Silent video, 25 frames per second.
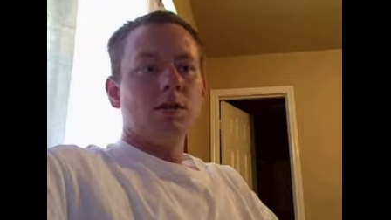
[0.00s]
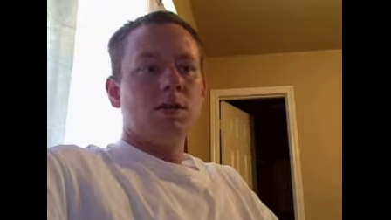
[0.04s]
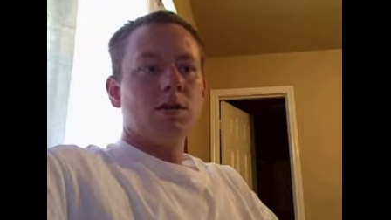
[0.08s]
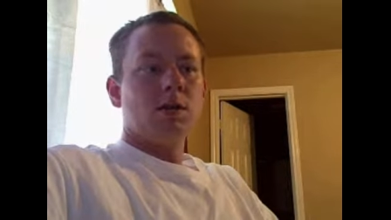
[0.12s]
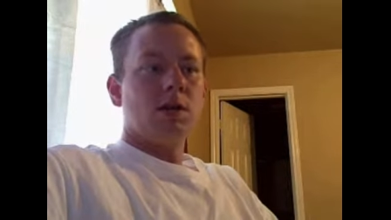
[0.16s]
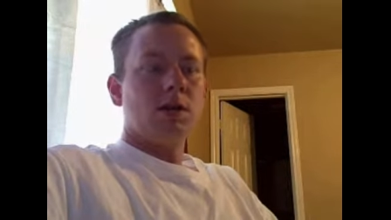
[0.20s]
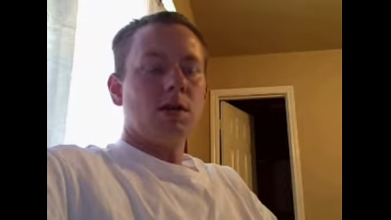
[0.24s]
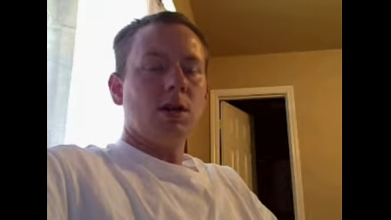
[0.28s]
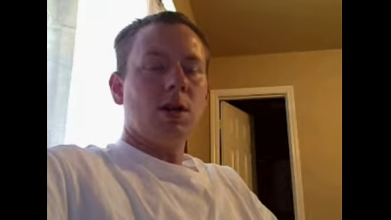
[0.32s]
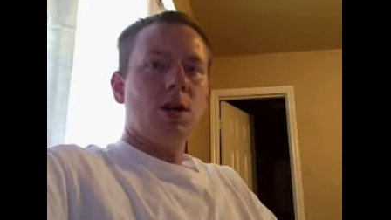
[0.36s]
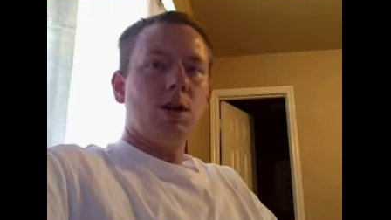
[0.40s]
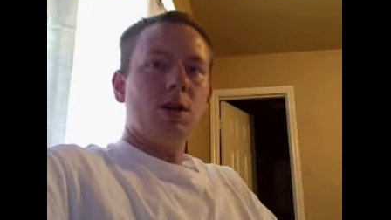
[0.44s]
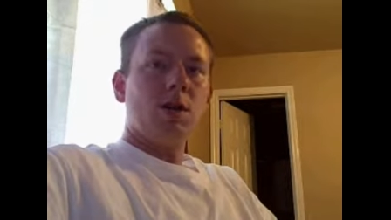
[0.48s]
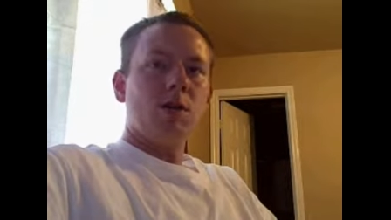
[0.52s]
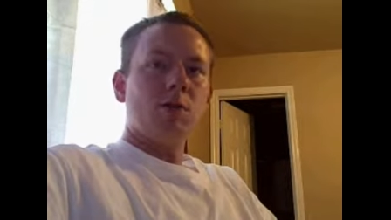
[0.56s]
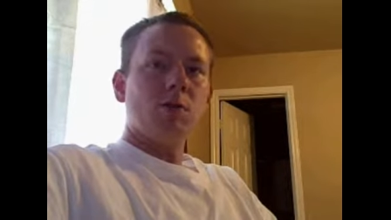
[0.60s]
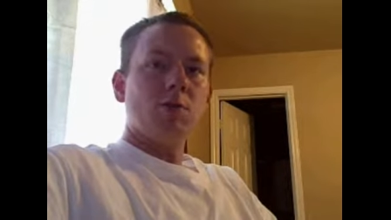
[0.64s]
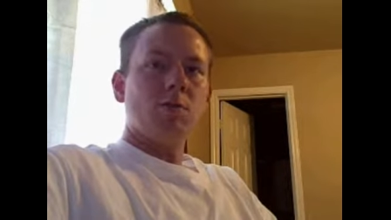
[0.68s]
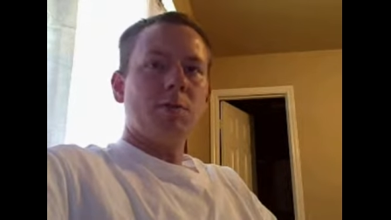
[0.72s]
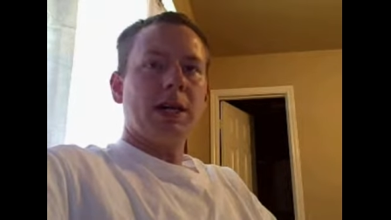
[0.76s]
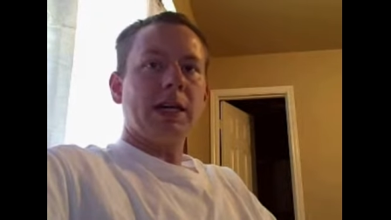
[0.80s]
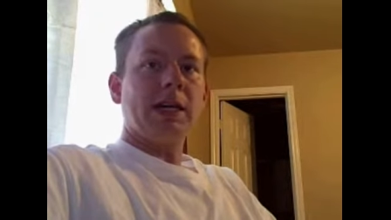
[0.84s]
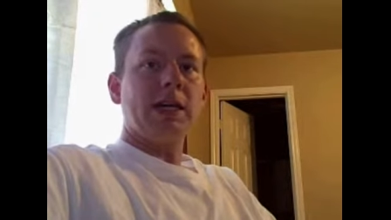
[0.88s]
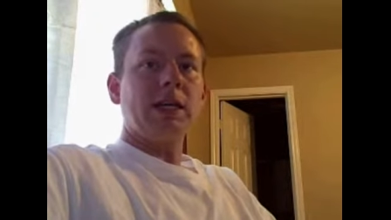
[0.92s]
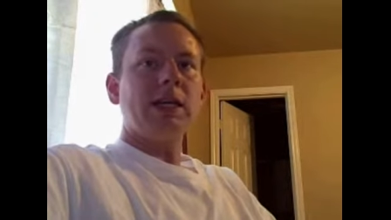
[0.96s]
The
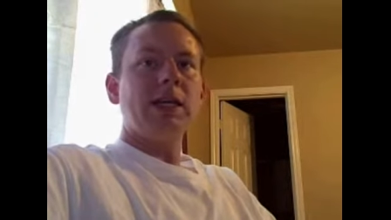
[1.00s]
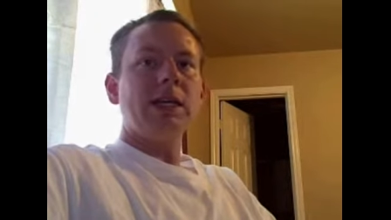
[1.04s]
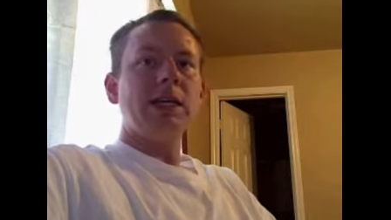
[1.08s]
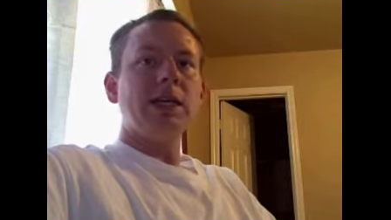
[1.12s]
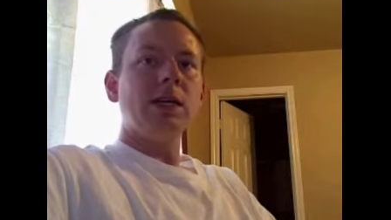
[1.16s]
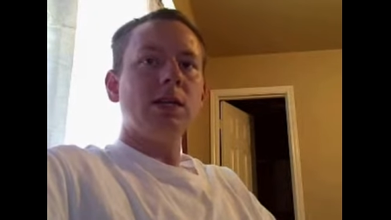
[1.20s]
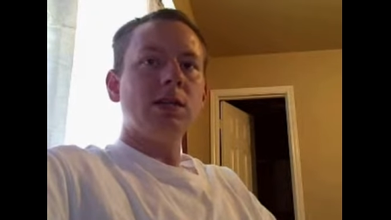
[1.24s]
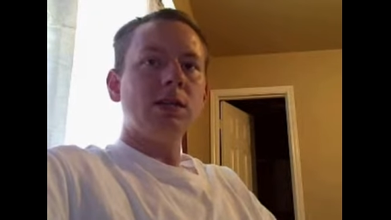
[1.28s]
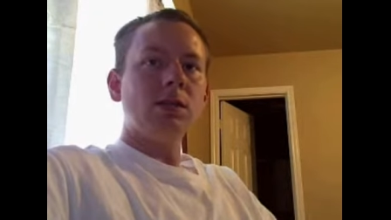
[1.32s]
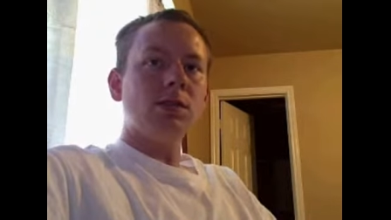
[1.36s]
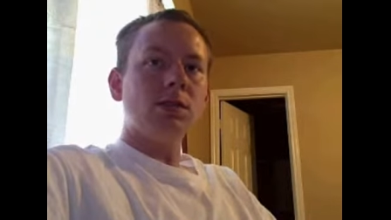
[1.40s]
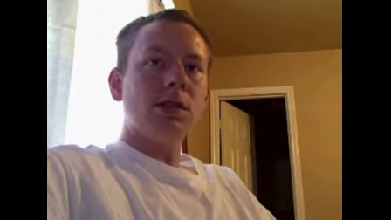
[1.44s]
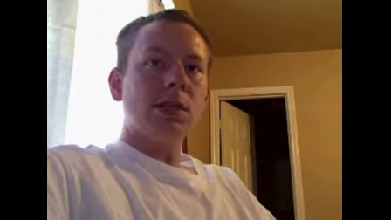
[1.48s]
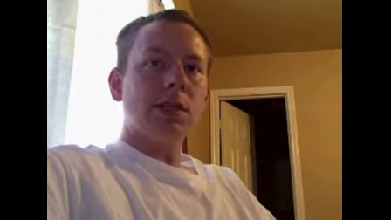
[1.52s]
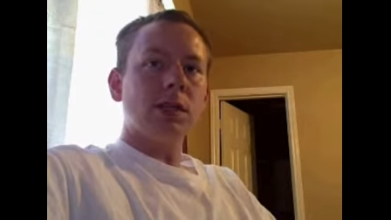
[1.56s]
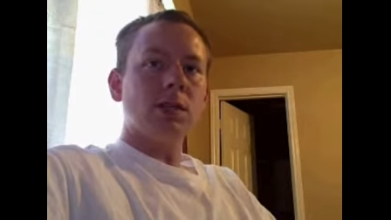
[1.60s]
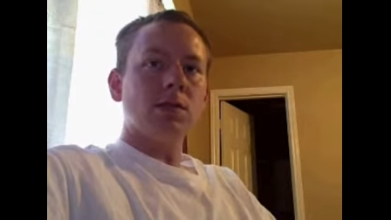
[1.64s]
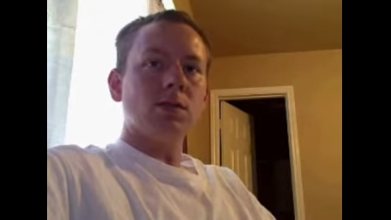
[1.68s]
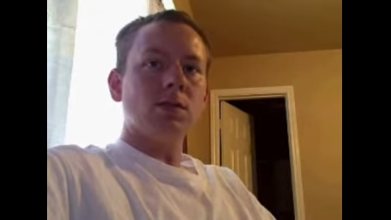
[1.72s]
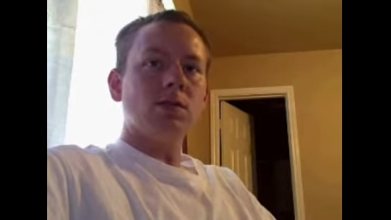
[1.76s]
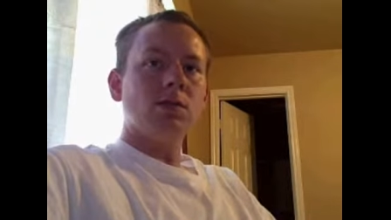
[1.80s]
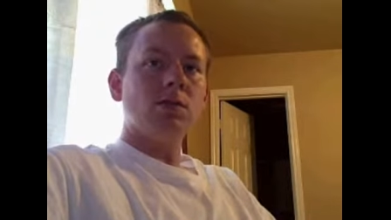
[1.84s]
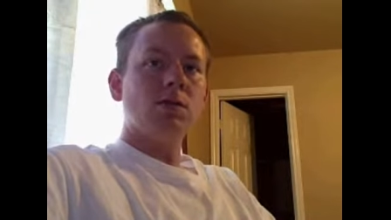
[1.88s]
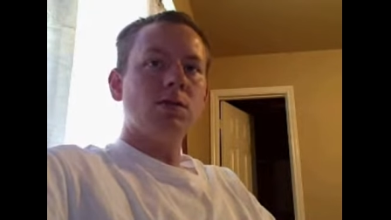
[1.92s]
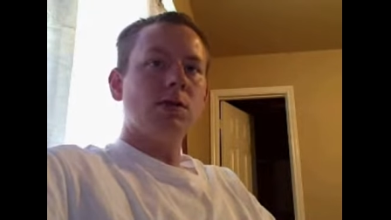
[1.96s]
laws making it
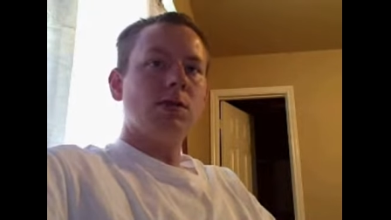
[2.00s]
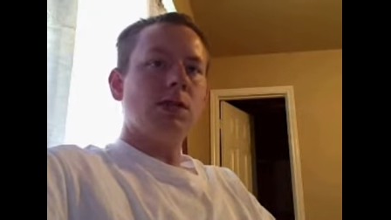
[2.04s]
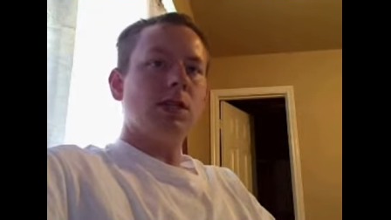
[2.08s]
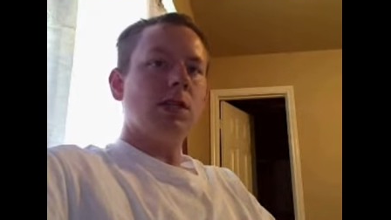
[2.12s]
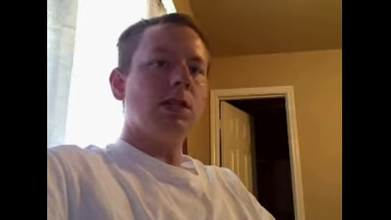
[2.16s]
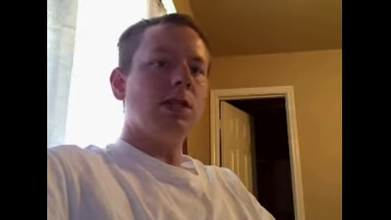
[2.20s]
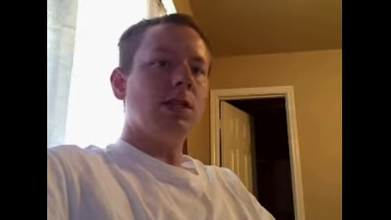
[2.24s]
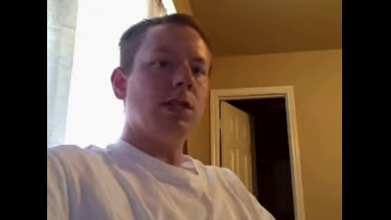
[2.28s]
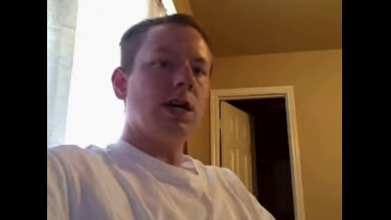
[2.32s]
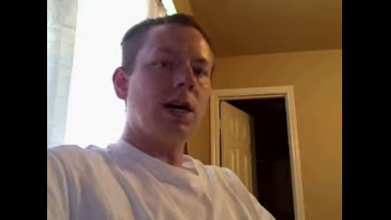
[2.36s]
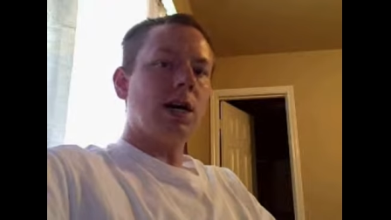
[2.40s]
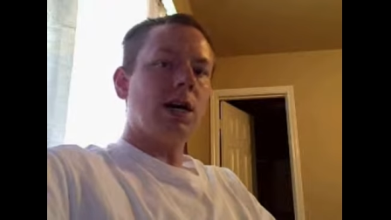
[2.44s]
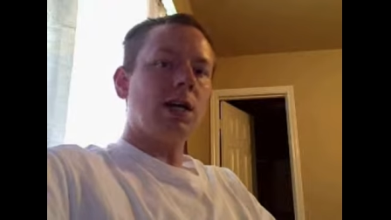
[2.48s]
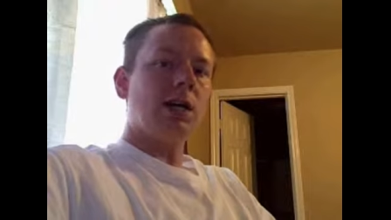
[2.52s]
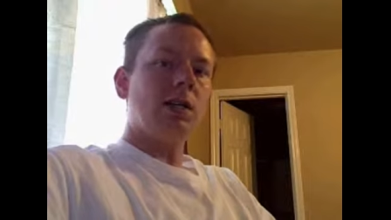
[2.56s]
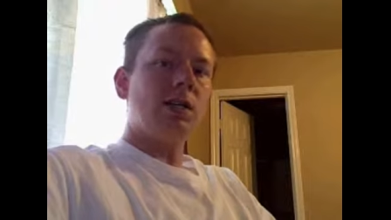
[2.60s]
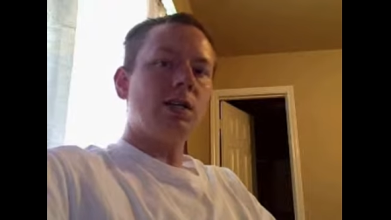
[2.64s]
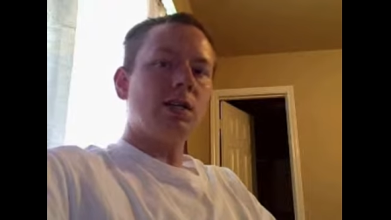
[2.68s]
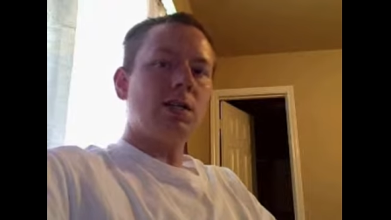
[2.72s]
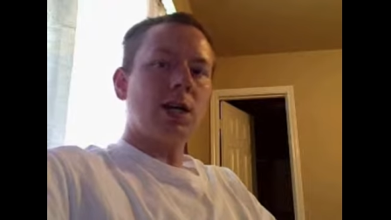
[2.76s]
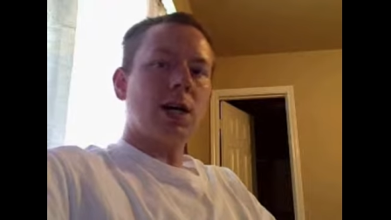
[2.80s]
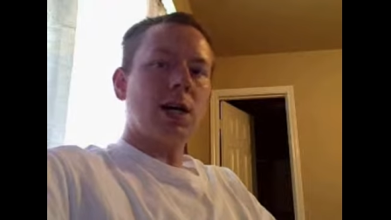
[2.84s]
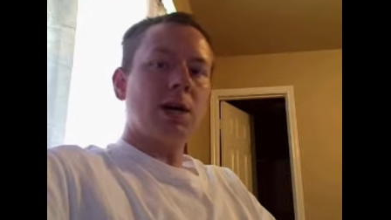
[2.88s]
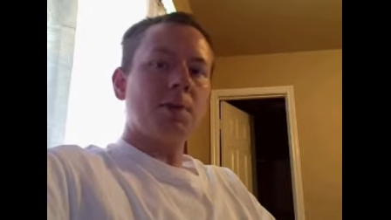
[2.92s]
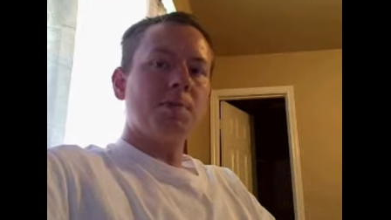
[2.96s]
illegal did not
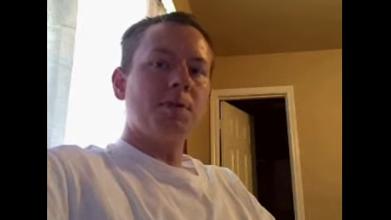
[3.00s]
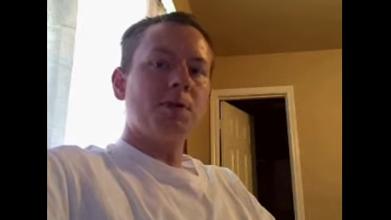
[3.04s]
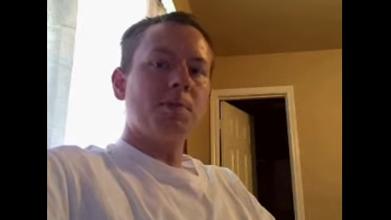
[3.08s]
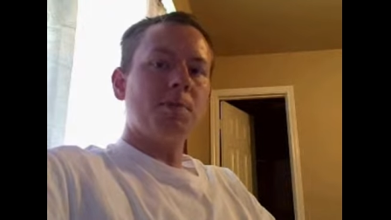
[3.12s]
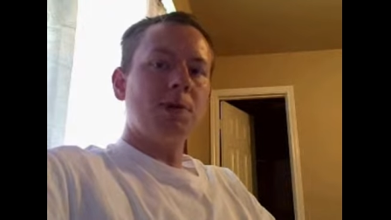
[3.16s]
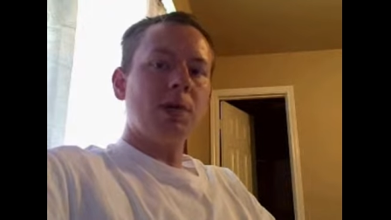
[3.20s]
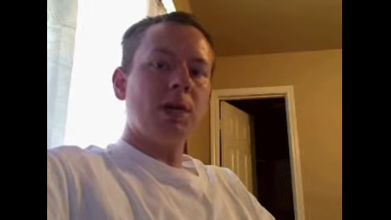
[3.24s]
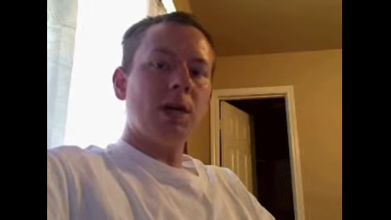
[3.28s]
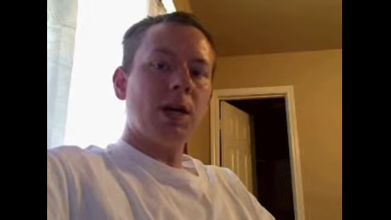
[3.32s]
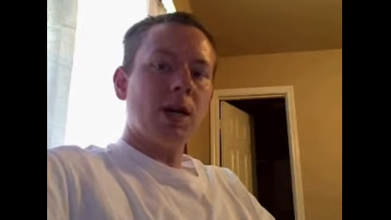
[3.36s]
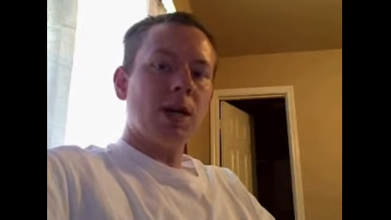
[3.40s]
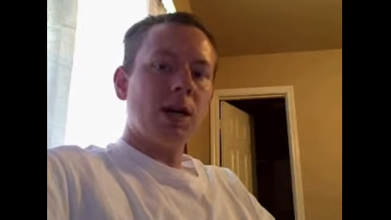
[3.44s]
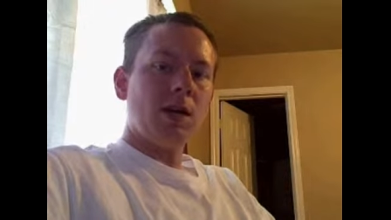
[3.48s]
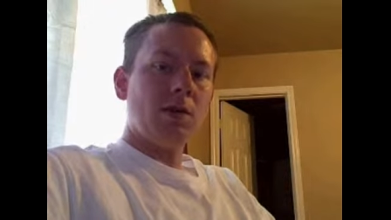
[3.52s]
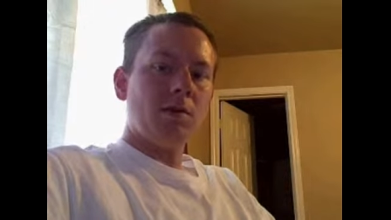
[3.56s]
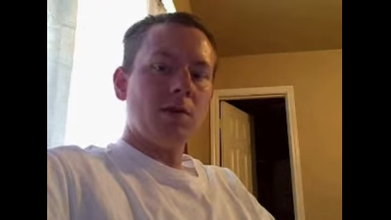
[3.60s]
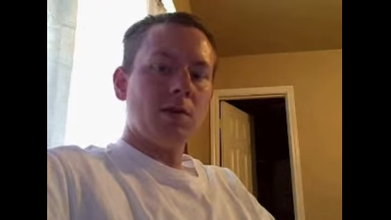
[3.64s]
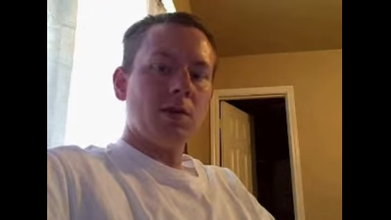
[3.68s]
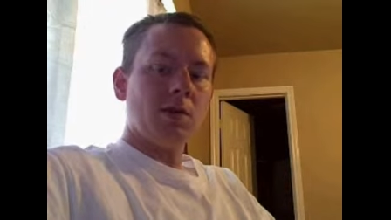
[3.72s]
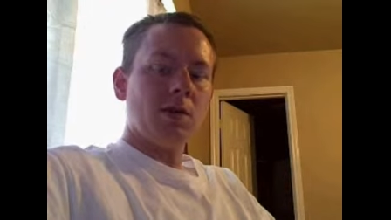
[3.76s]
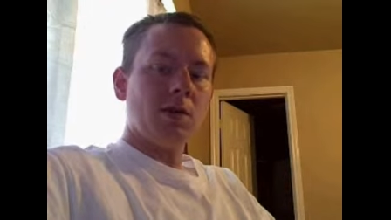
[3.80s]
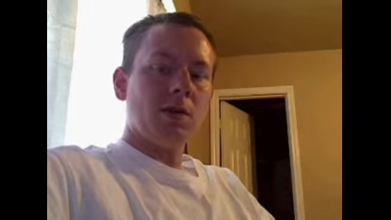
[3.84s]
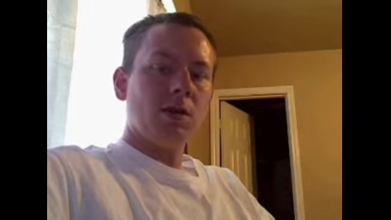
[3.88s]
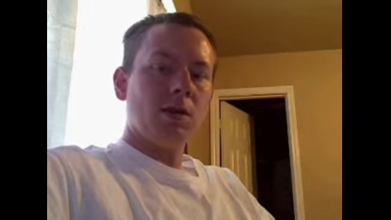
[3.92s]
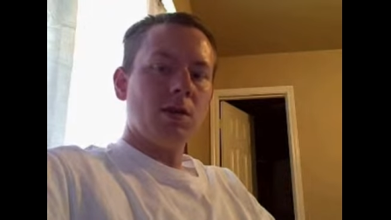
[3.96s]
stop the
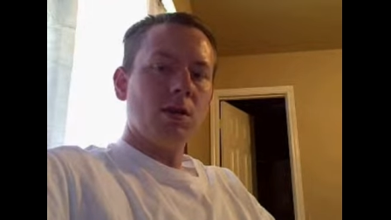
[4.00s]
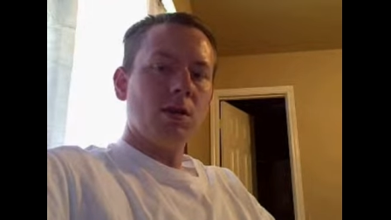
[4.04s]
behavior.